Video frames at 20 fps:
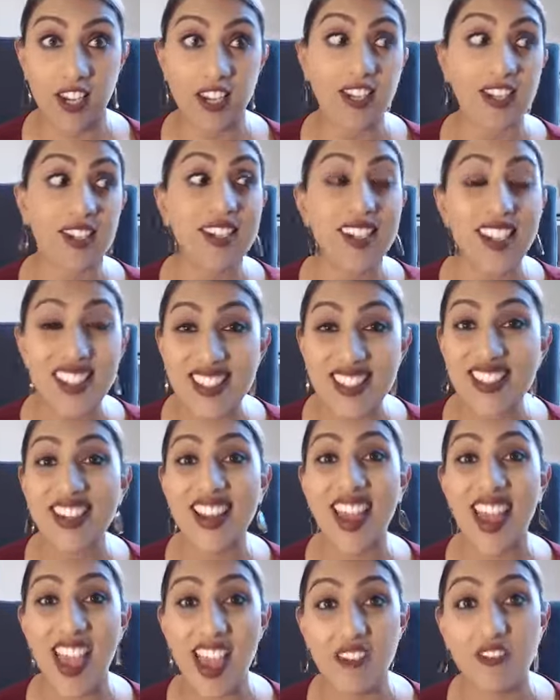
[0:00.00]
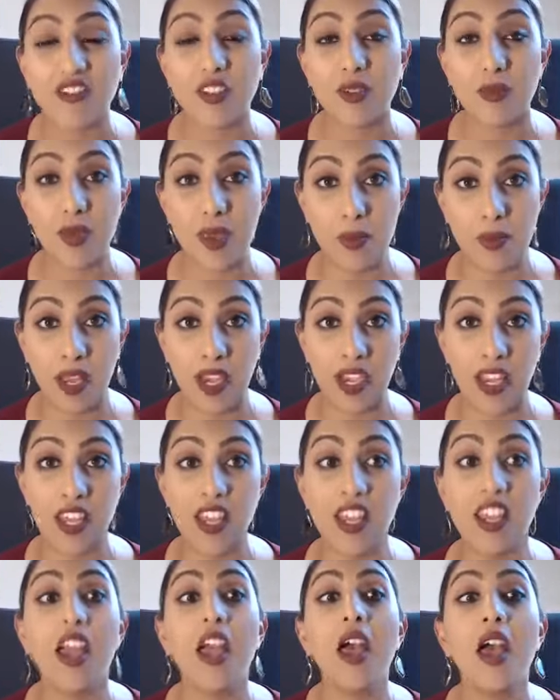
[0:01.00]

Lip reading: It doesn't have to be money,